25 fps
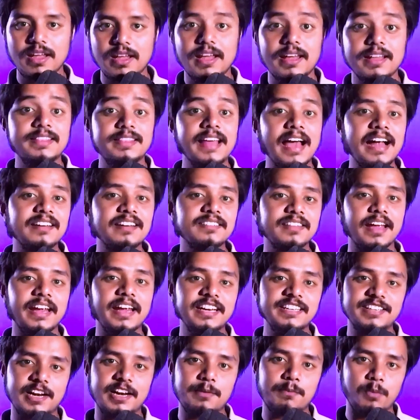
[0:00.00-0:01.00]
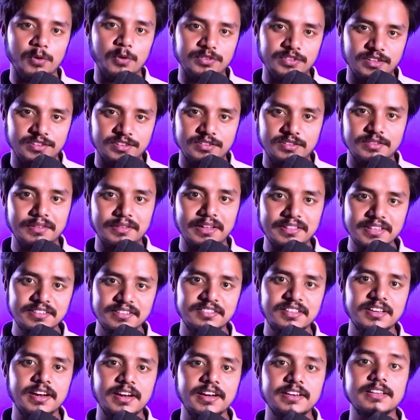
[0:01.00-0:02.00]
That's the entire process. Nothing
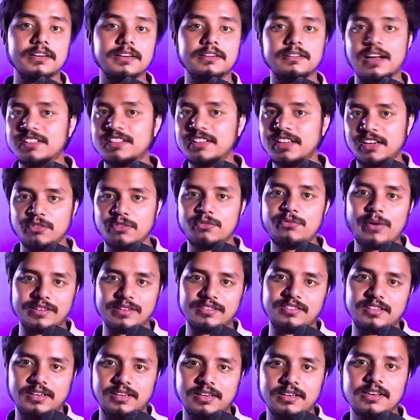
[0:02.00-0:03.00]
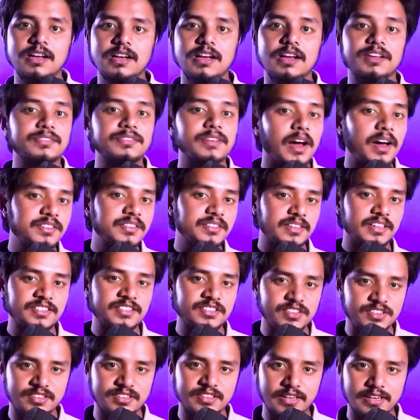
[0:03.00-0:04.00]
secret, nothing fancy. Just
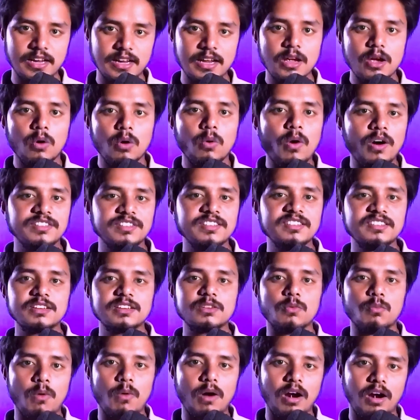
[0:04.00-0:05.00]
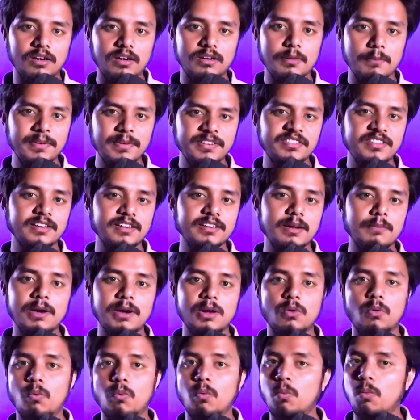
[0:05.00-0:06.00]
strategic. Consistent work. Mistake number
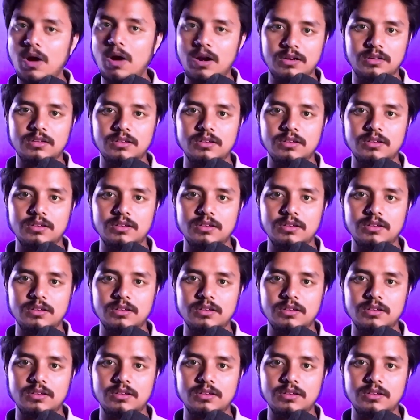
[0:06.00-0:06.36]
1.